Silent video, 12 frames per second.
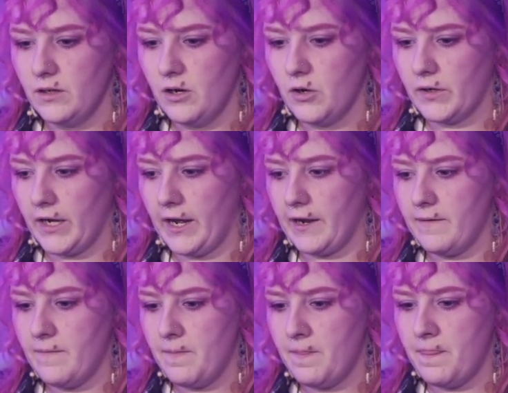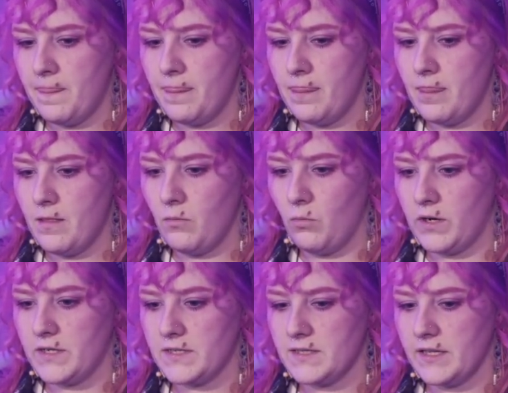Okay. What
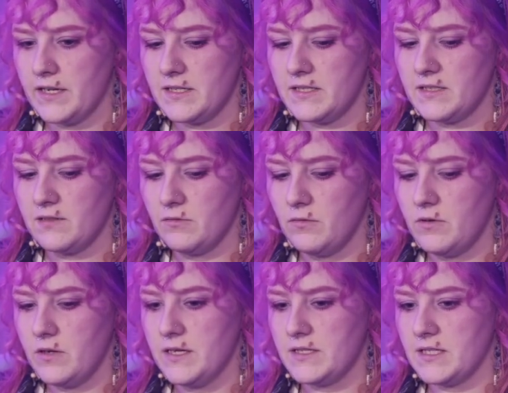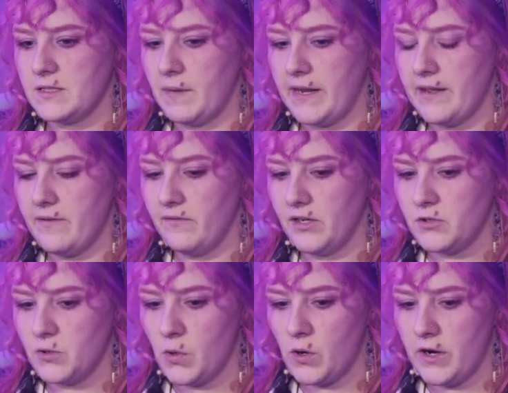is this? Is this my
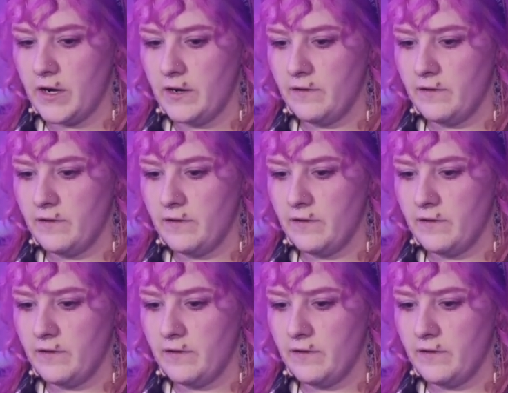inventory?